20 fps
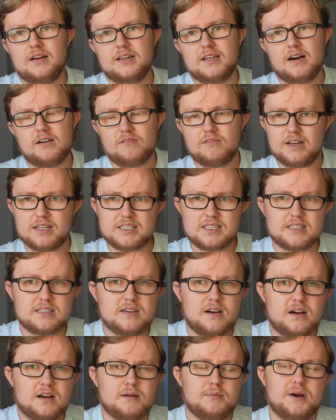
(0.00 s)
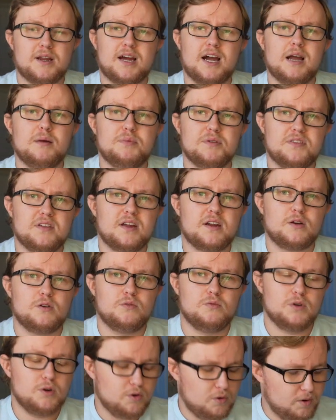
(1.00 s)
Now, let's talk about a hypothetical
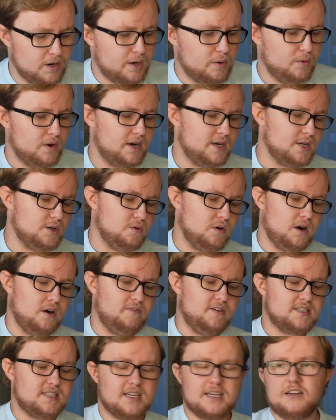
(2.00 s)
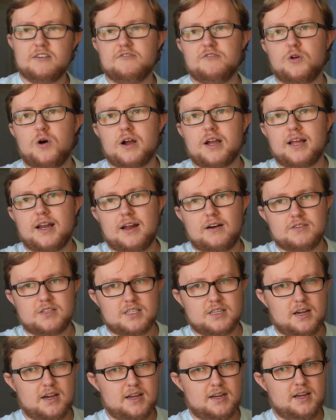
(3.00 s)
real quick where you are, let's say you're vlogging
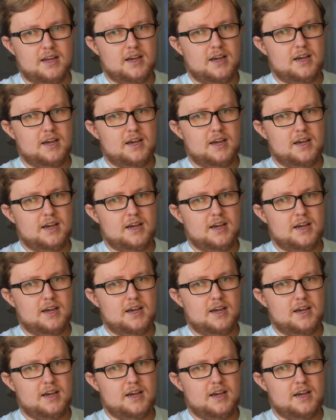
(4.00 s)
outside.